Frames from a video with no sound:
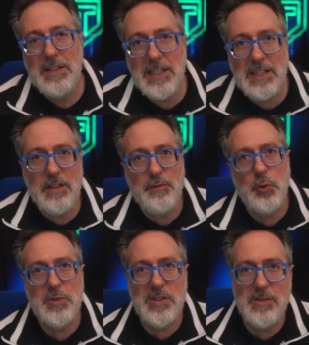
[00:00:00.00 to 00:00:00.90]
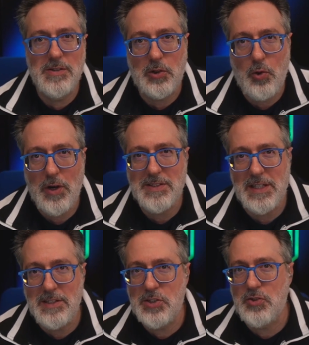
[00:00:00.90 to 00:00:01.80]
leading influencers across
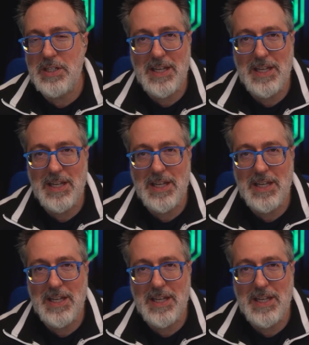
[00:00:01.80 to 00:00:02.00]
the industry.